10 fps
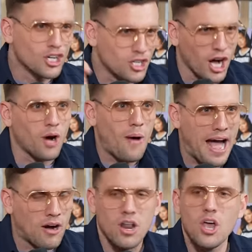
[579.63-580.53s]
Go
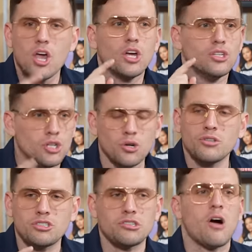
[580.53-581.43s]
out, do
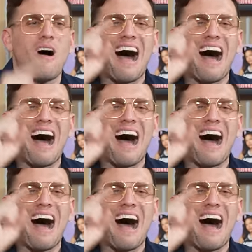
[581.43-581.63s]
the show.